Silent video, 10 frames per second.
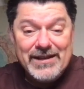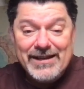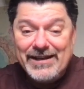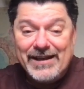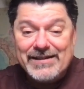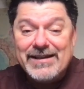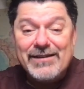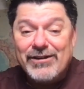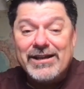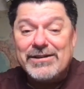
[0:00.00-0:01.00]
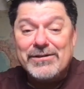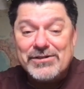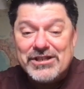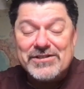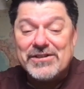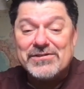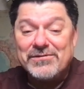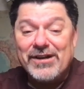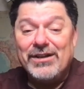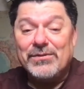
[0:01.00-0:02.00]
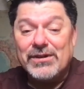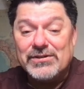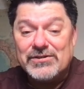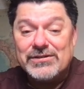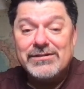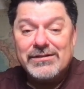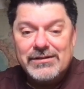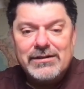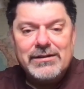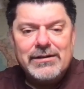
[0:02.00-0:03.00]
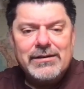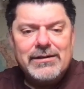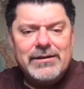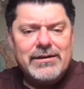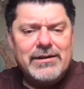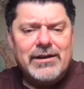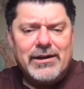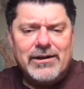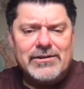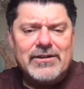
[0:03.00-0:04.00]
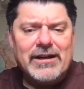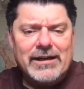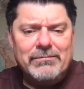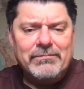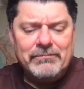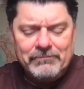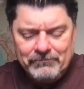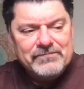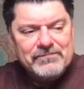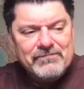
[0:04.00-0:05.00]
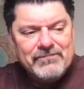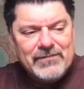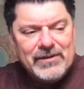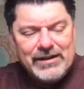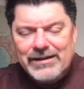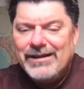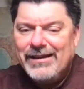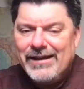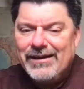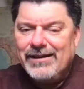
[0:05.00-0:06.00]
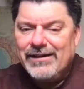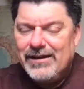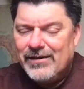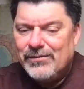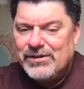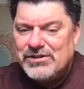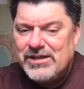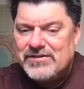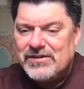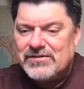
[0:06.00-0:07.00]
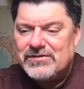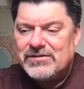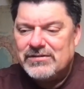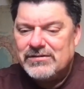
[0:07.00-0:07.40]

He liked giving Jesus' followers a hard time. And then he had an encounter with Jesus